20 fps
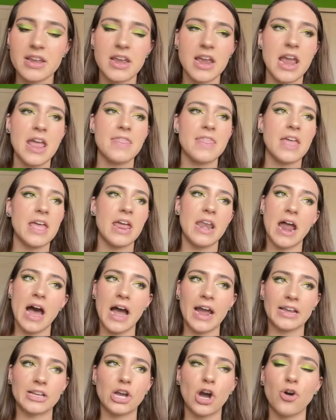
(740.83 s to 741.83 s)
and then
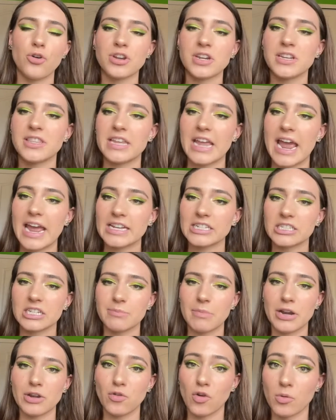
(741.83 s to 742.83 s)
I coated the ends of
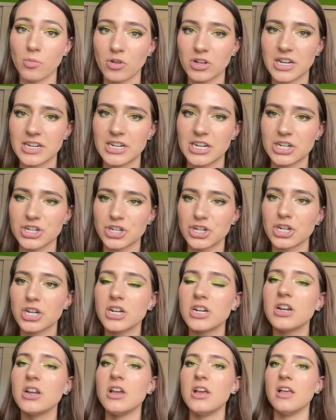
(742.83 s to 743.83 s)
my normal
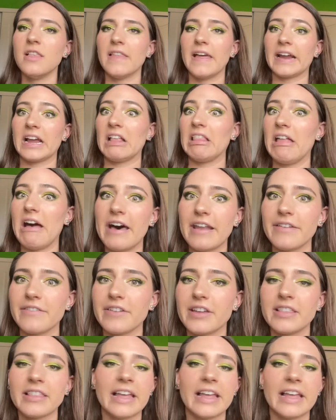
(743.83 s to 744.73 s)
conditioner, like a lot of it.